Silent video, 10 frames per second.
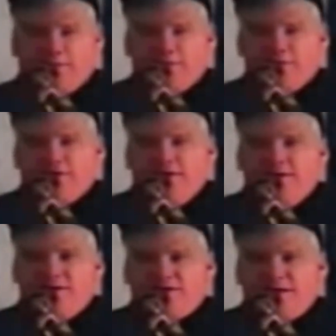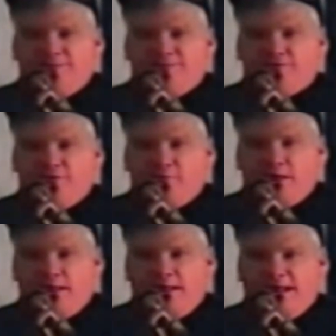But 13 attempts
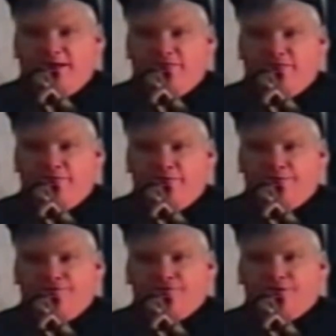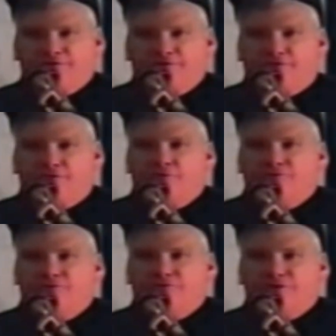on my life since the
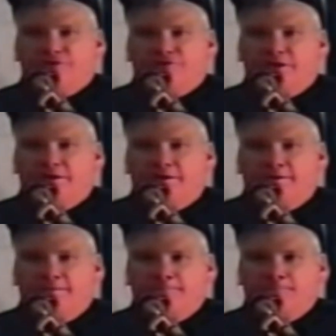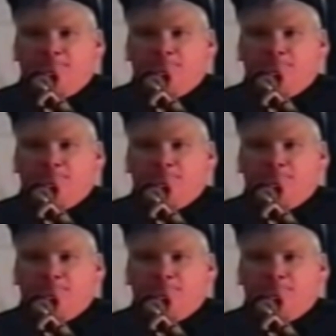first of this year.